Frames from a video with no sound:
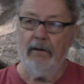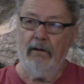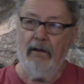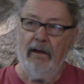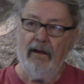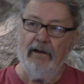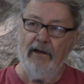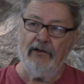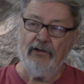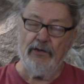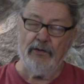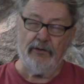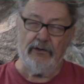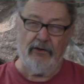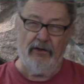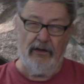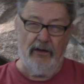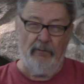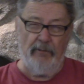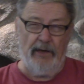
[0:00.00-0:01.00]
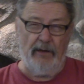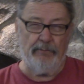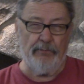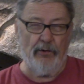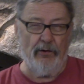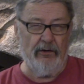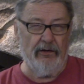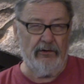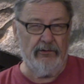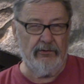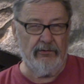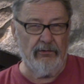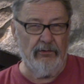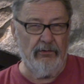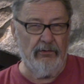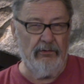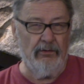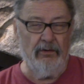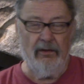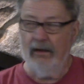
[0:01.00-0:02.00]
And this is going to be pretty
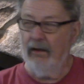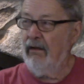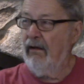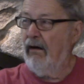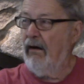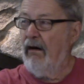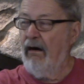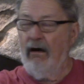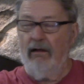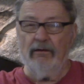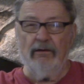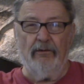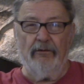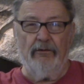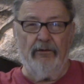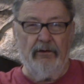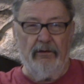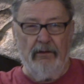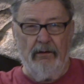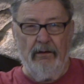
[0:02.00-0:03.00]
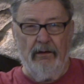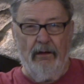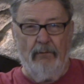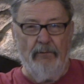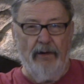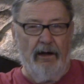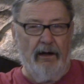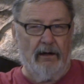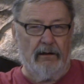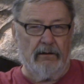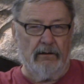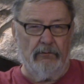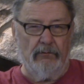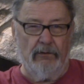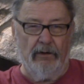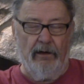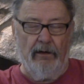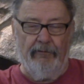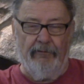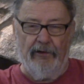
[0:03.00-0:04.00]
true all over America,
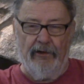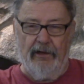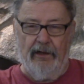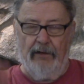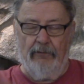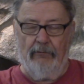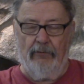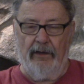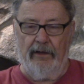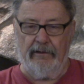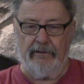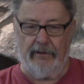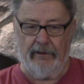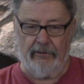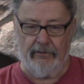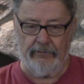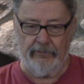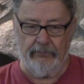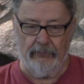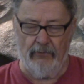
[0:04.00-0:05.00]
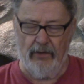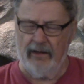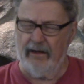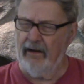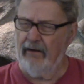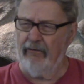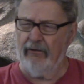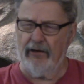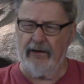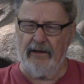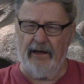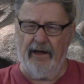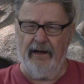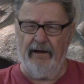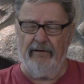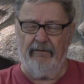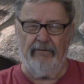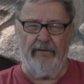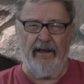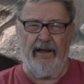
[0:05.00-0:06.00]
wherever you hunt whitetails, whatever
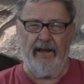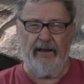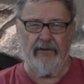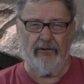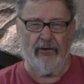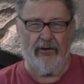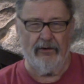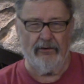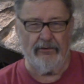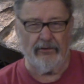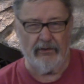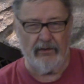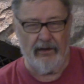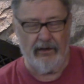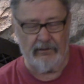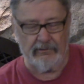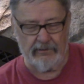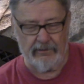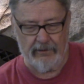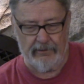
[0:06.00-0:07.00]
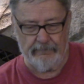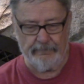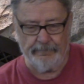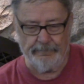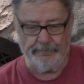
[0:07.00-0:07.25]
kind of acorns are out there.